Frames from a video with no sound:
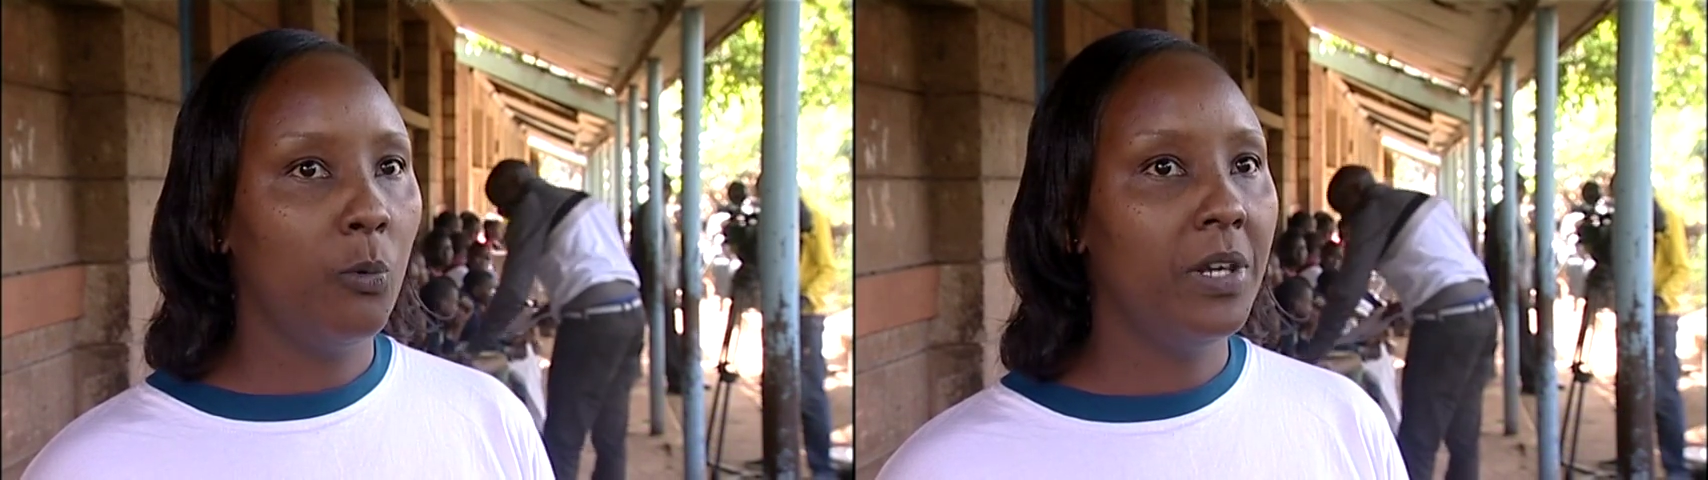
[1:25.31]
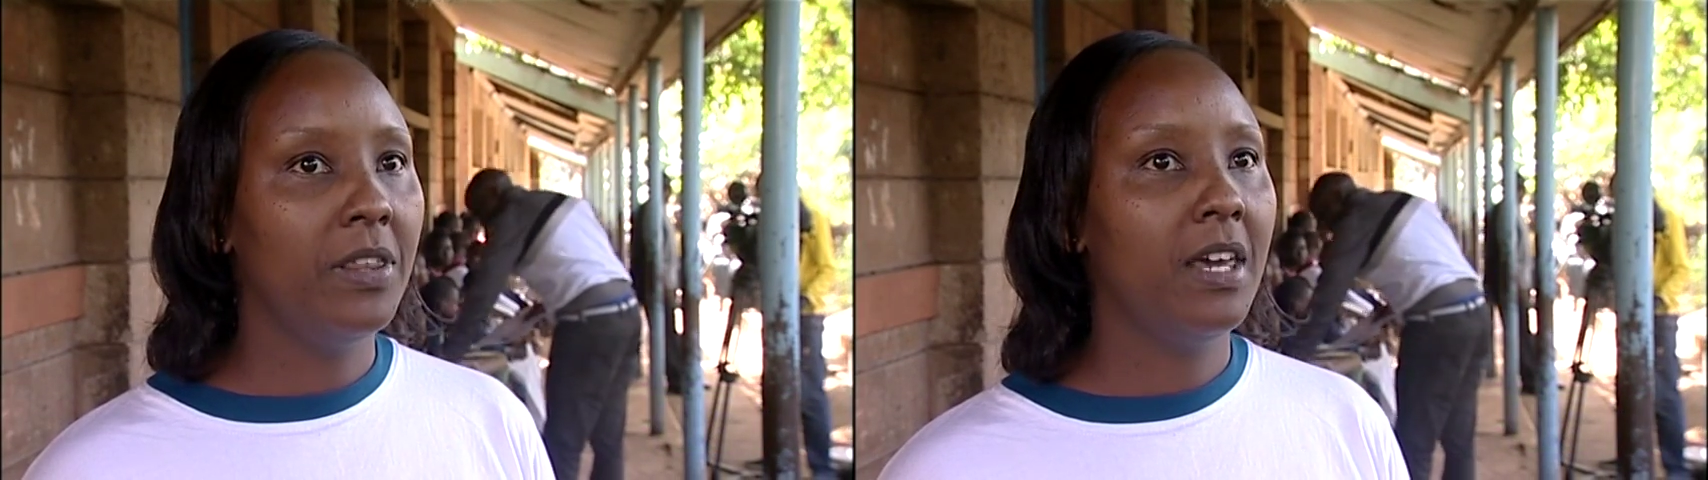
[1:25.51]

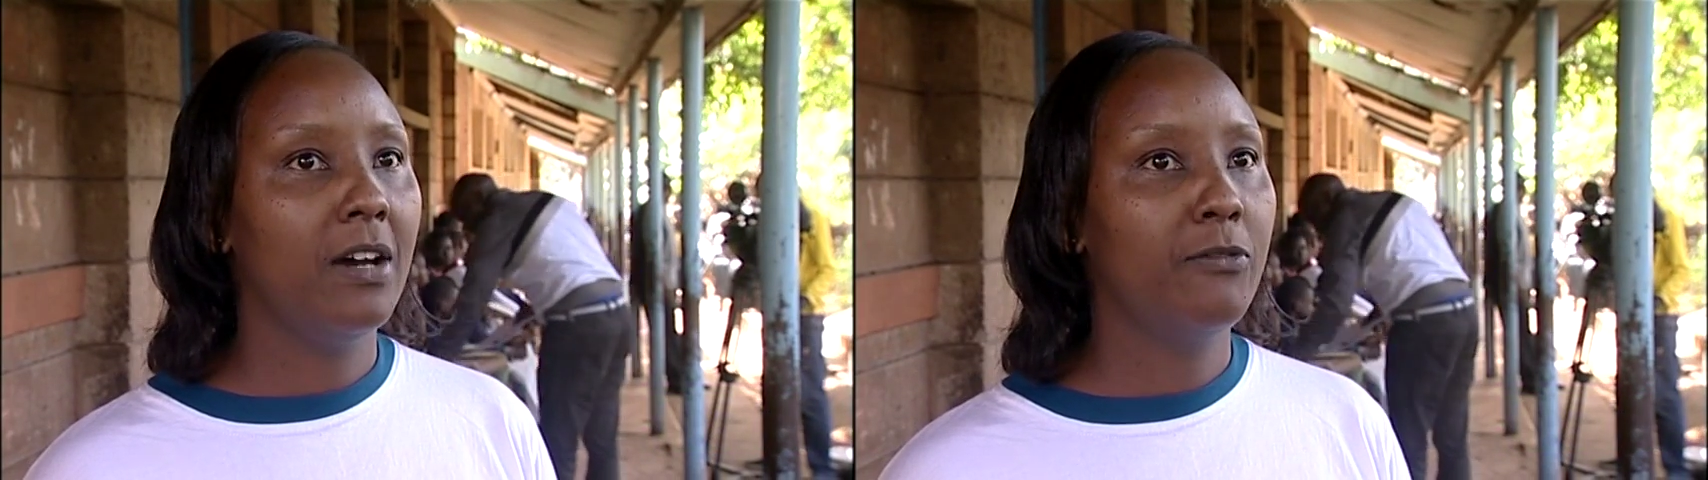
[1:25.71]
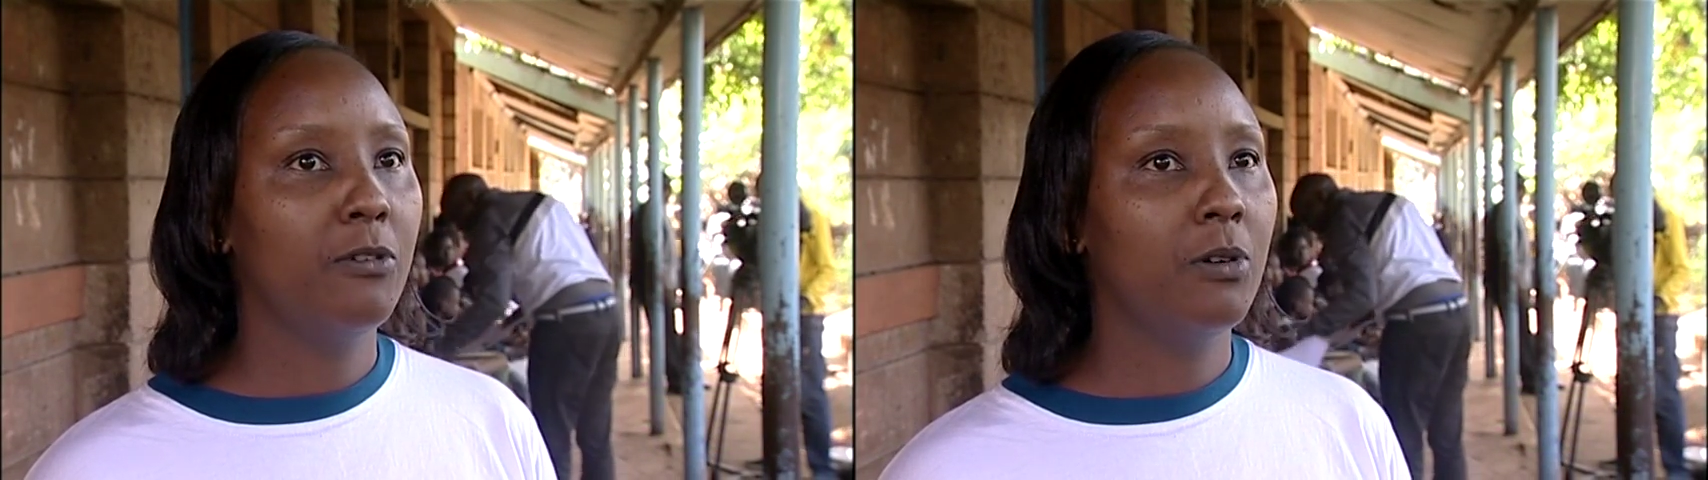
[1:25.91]
We
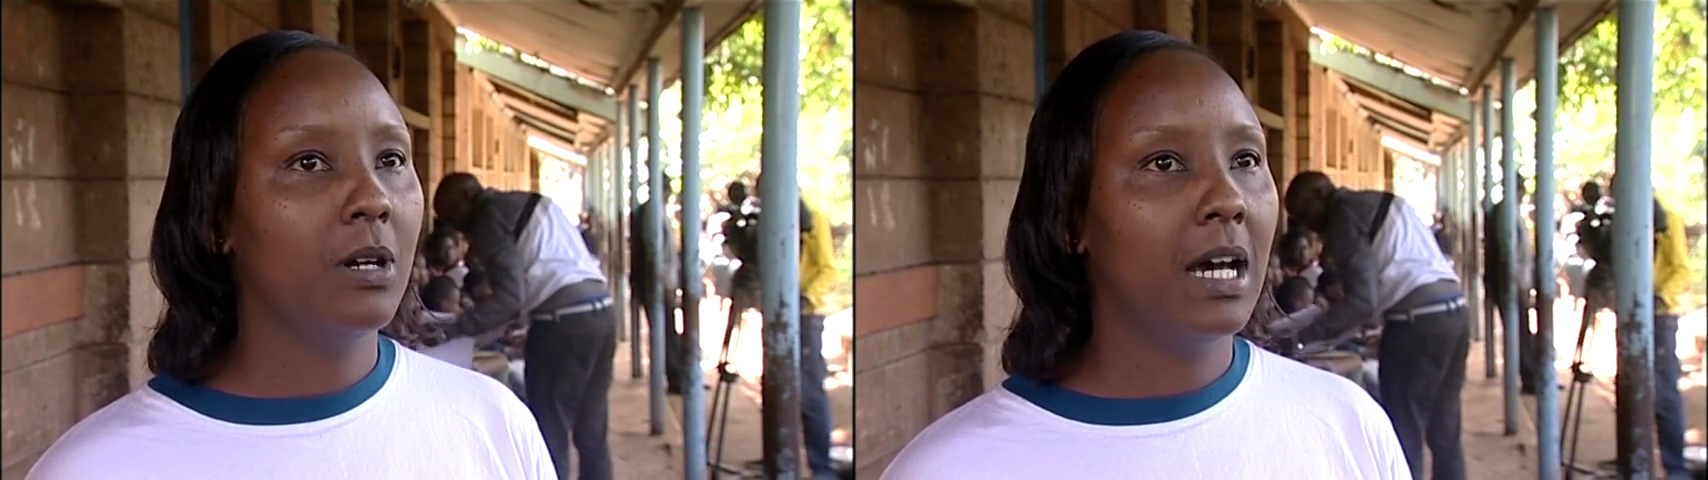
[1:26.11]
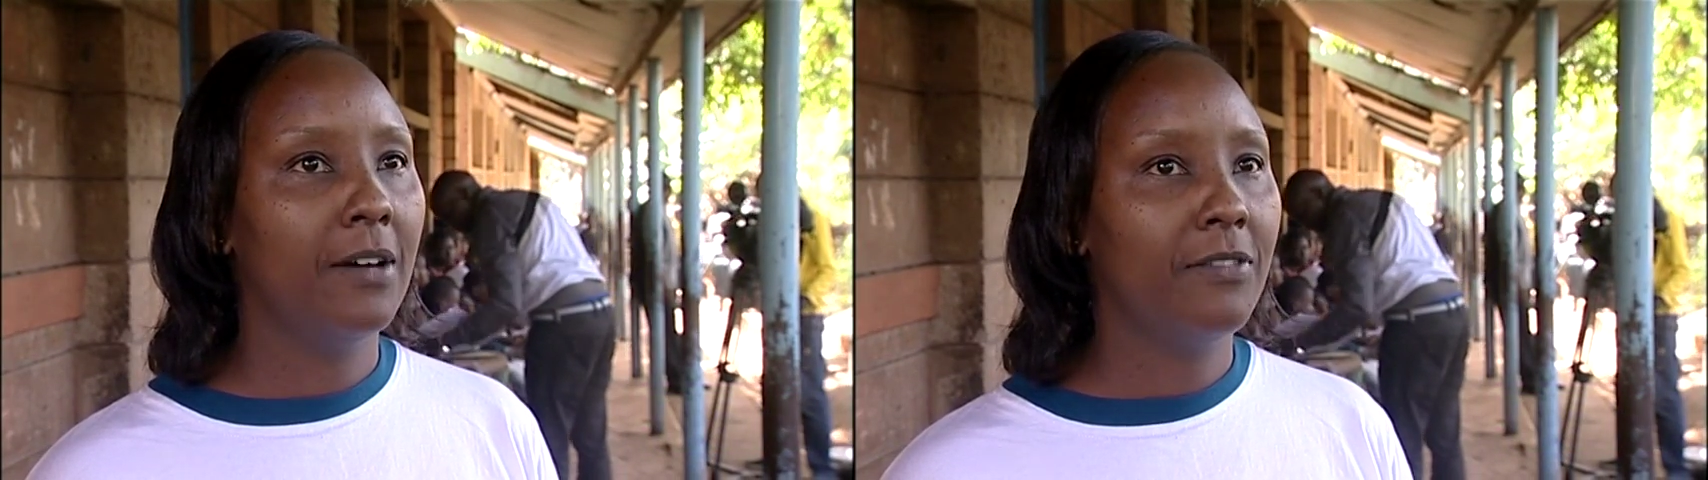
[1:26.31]
therefore
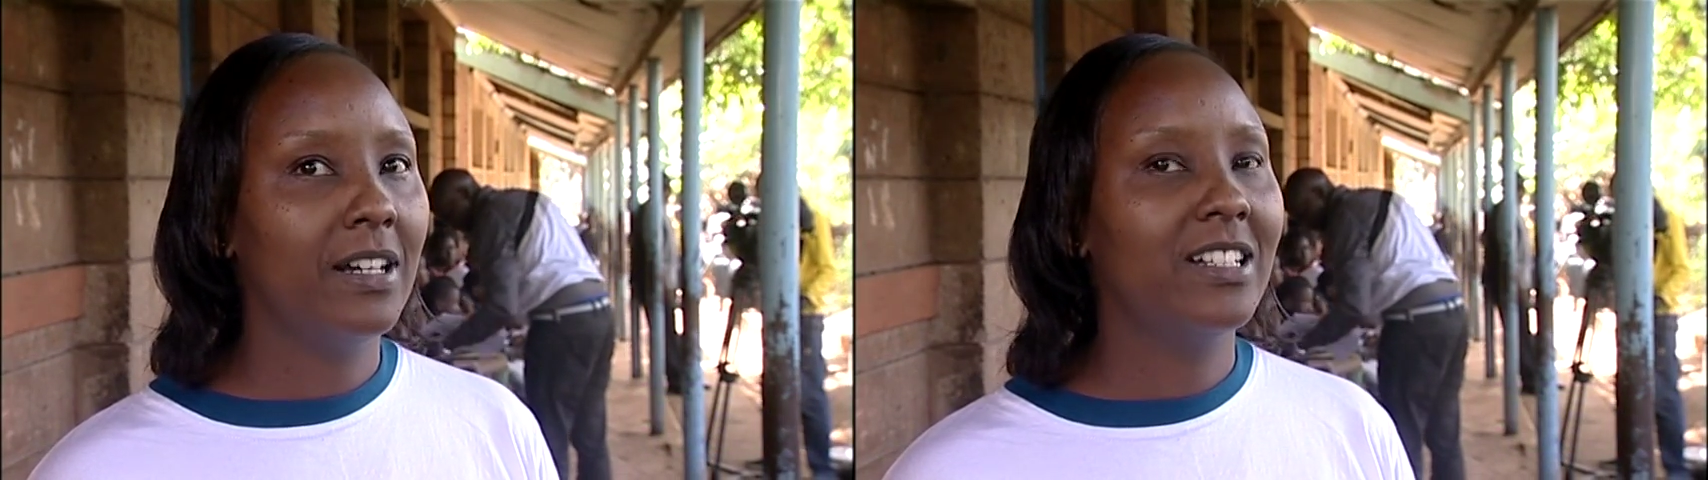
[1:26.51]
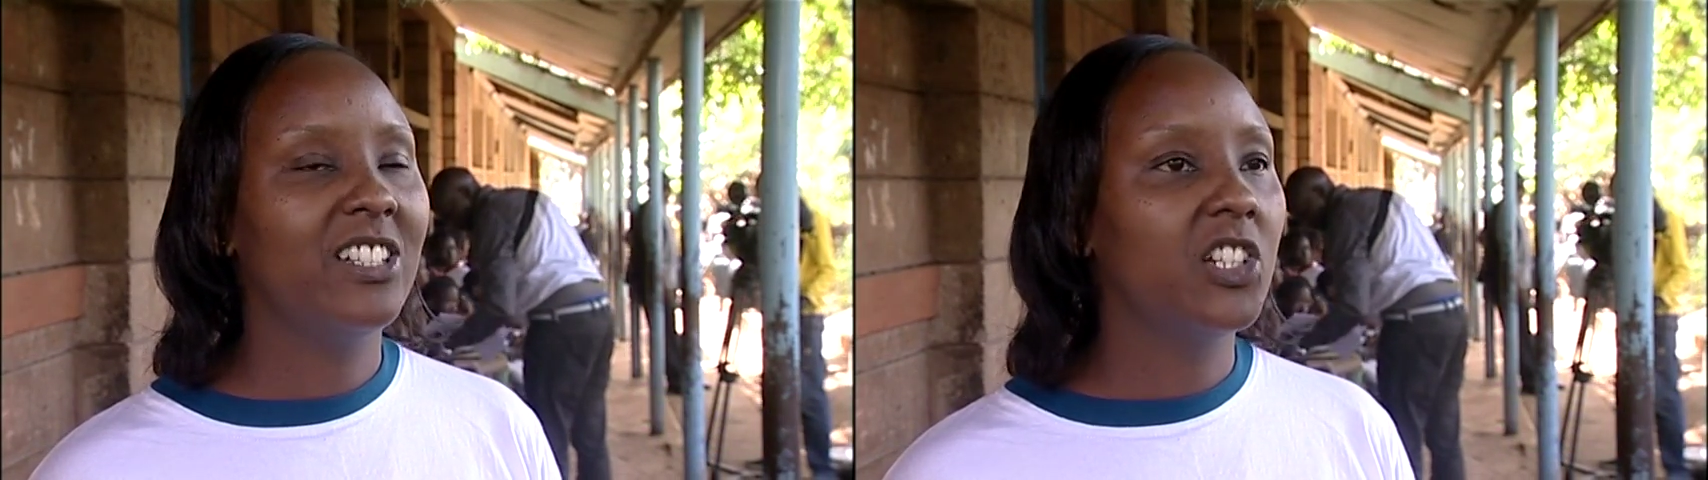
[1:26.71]

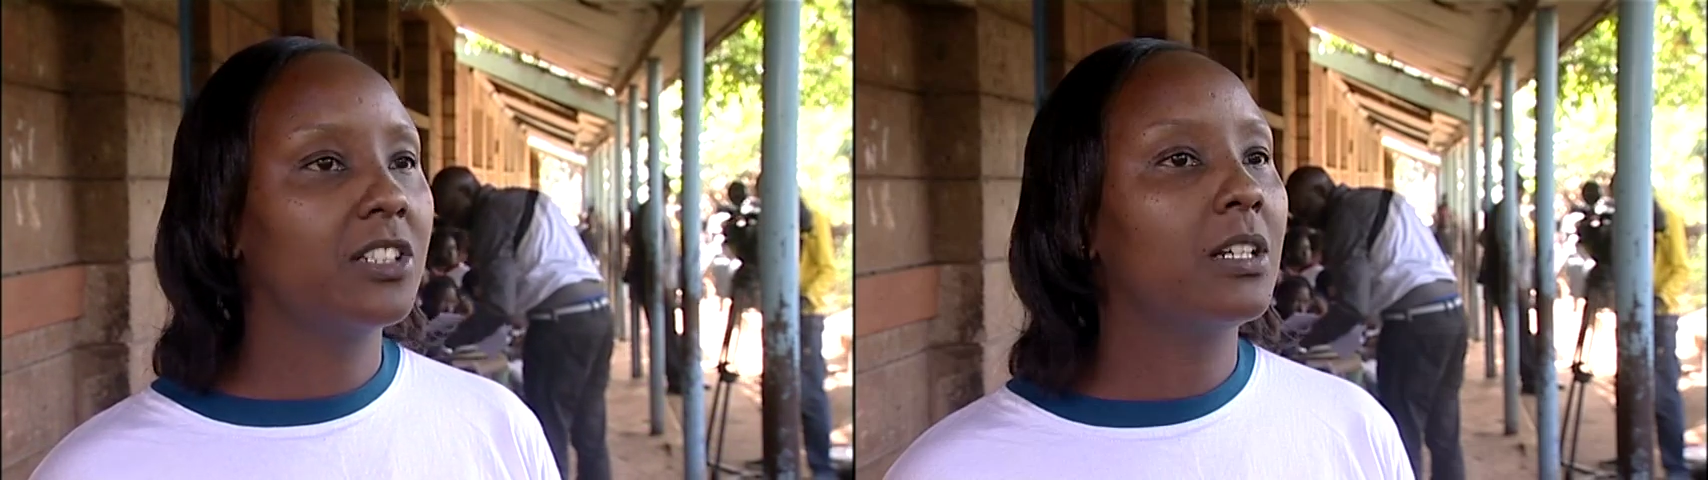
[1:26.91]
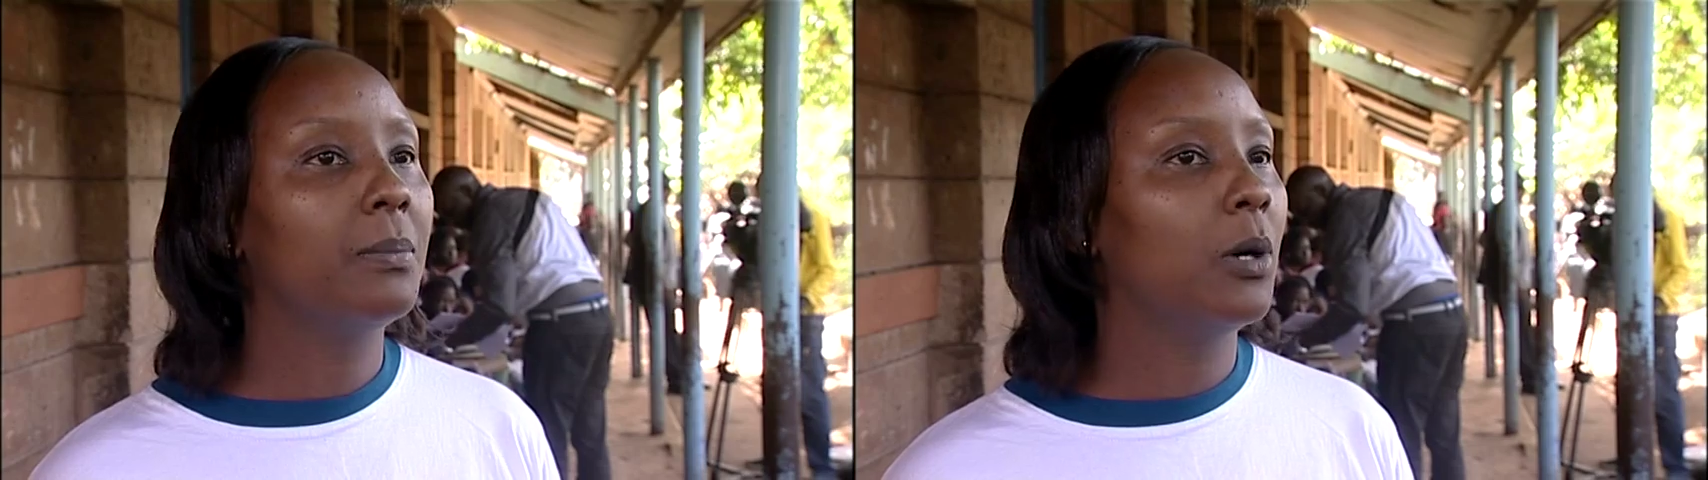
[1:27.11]
affect
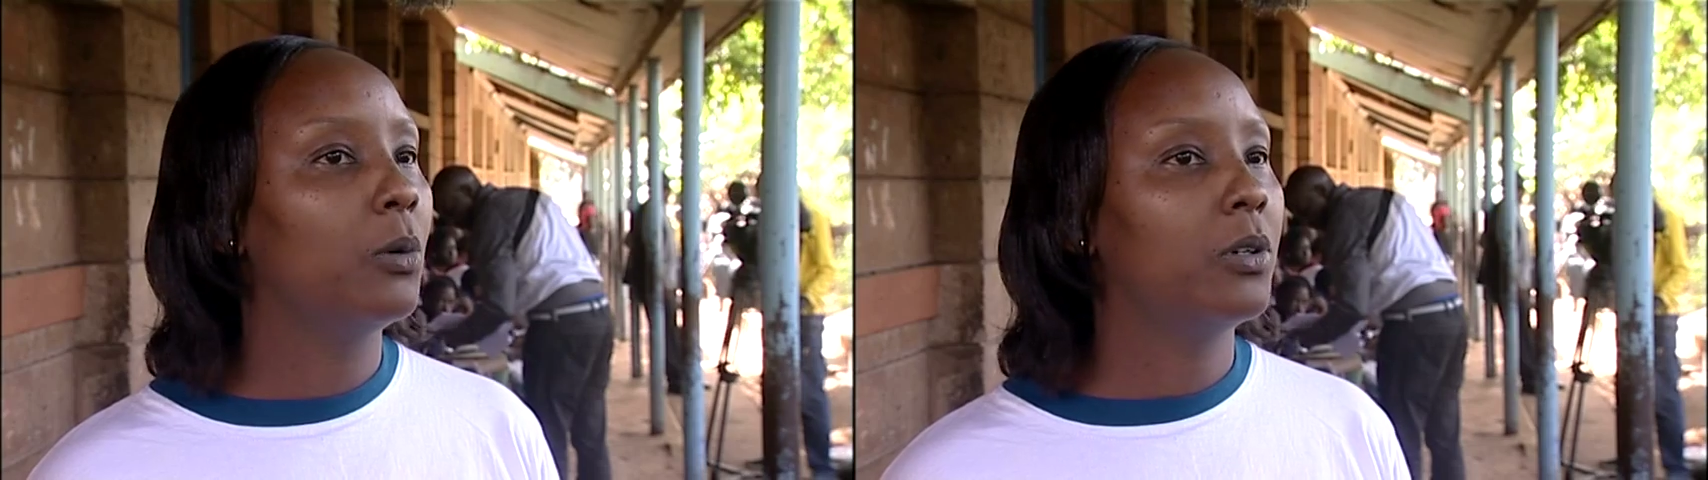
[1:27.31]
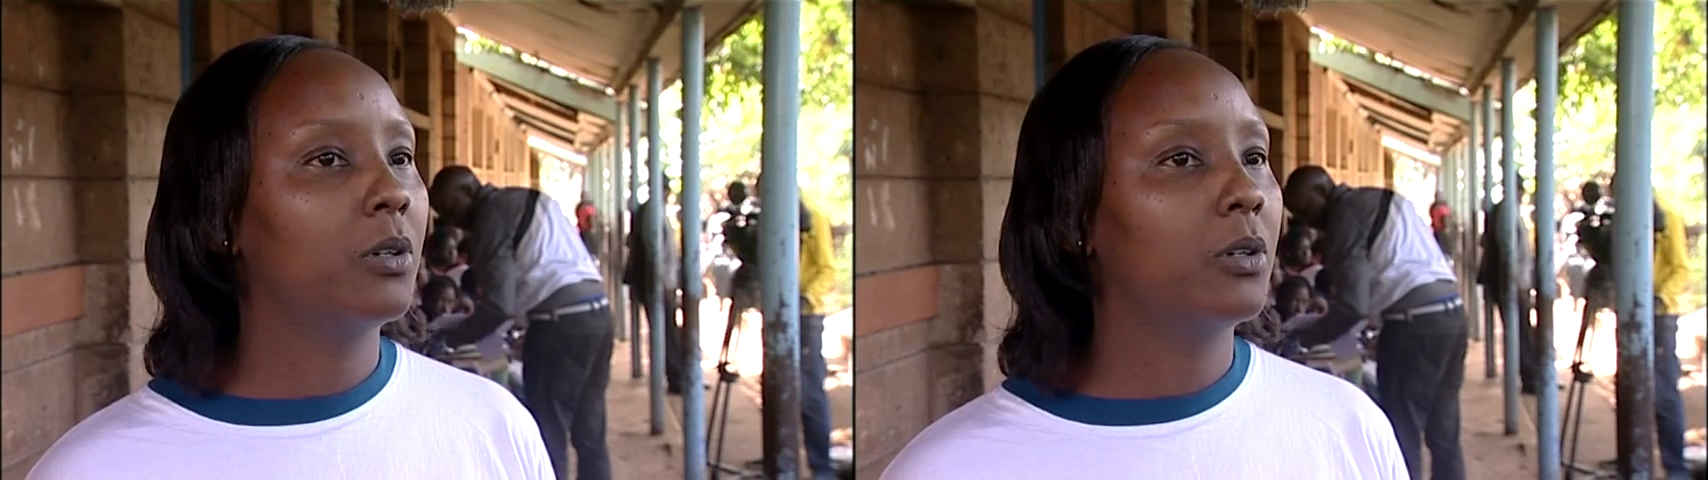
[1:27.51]
just about